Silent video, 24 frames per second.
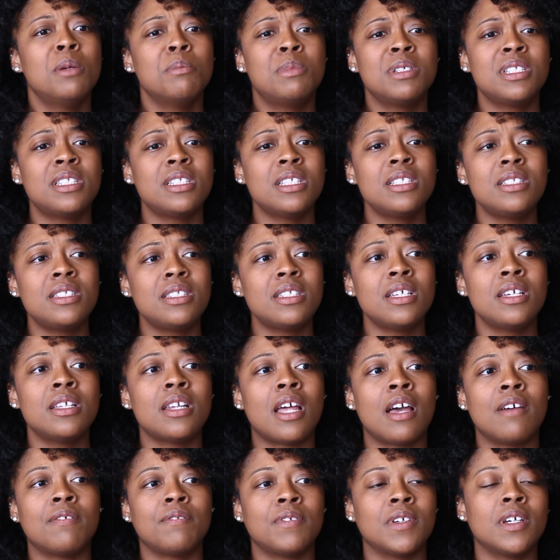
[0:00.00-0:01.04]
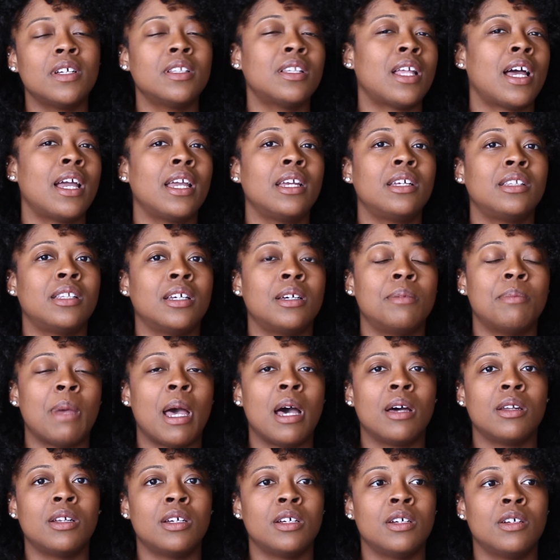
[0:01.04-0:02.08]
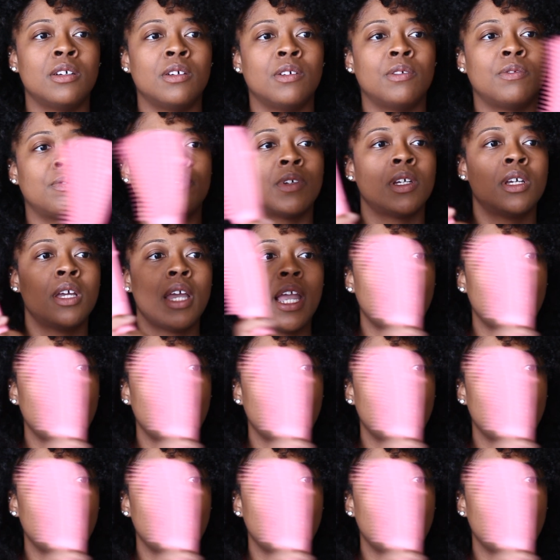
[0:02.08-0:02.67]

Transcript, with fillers: But since then, I feel like the amount of